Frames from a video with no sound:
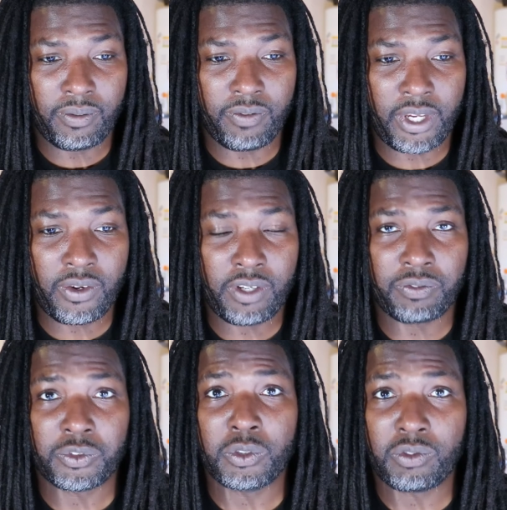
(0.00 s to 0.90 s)
very
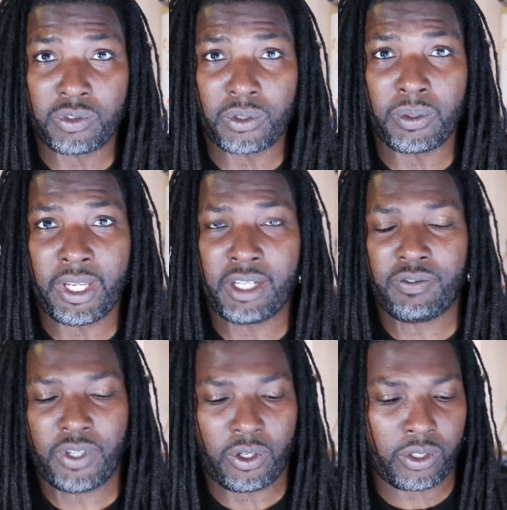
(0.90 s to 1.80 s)
fruitful
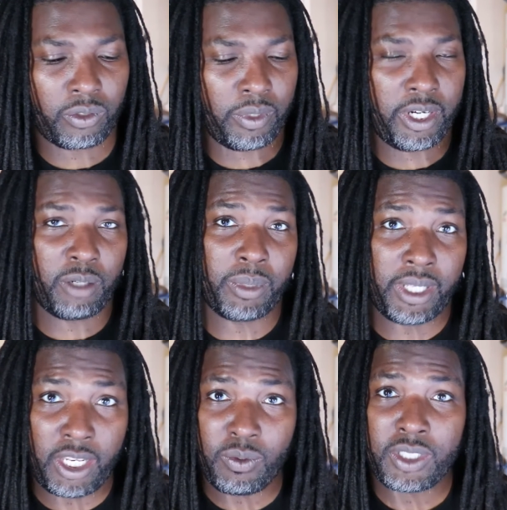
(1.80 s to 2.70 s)
NFL career. But
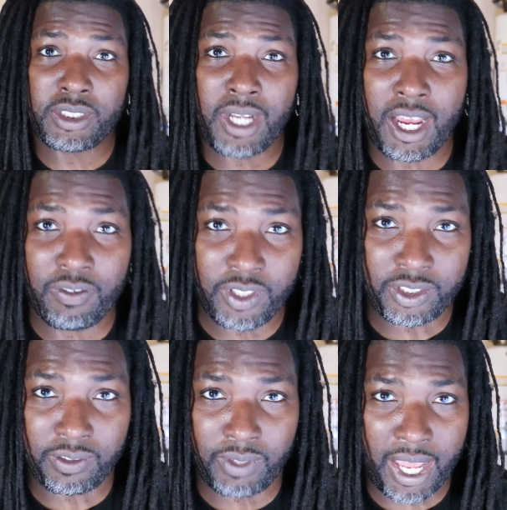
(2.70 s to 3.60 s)
he was an
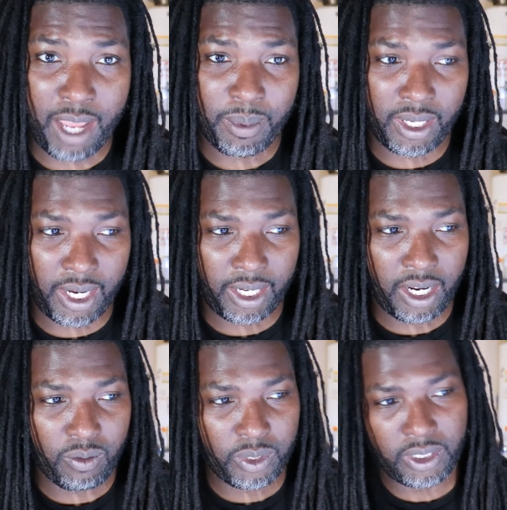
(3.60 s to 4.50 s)
offensive lineman like
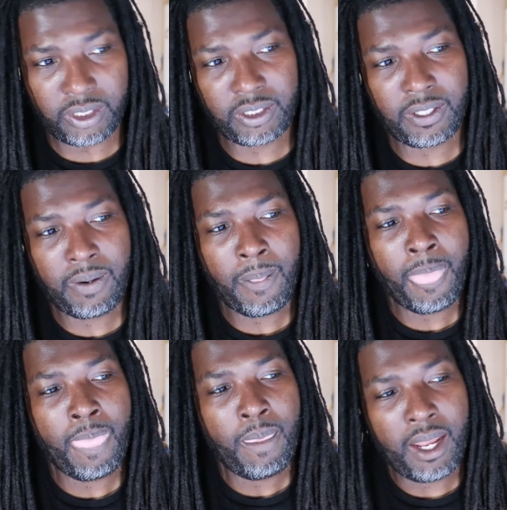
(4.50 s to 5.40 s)
I was.
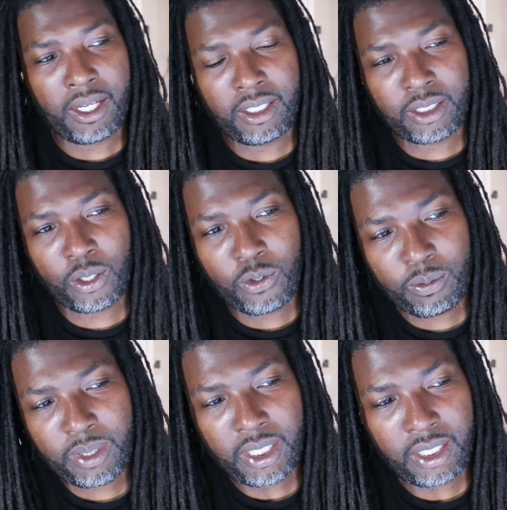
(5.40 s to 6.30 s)
And he told
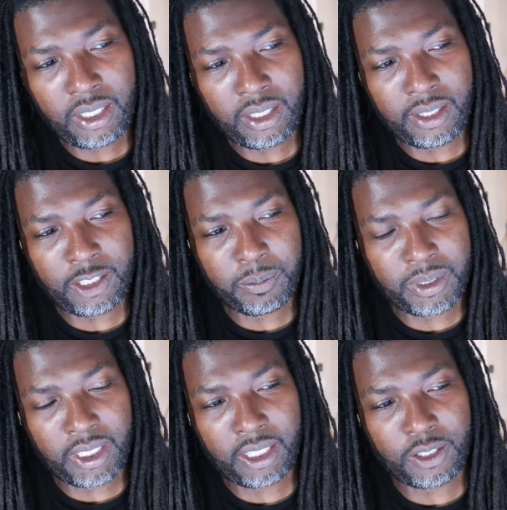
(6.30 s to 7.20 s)
me this
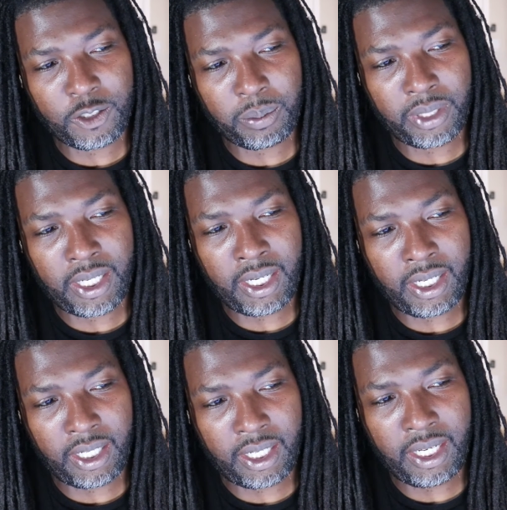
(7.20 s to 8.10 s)
particular spring
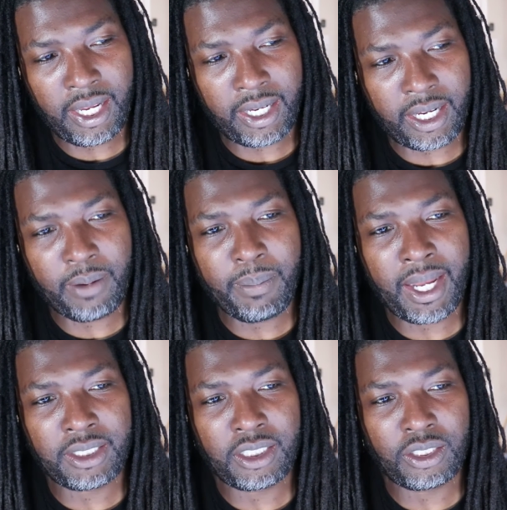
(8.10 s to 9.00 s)
he had come
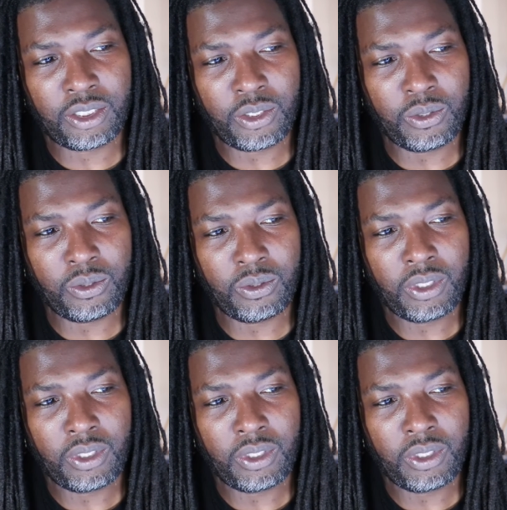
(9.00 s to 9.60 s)
back to the school,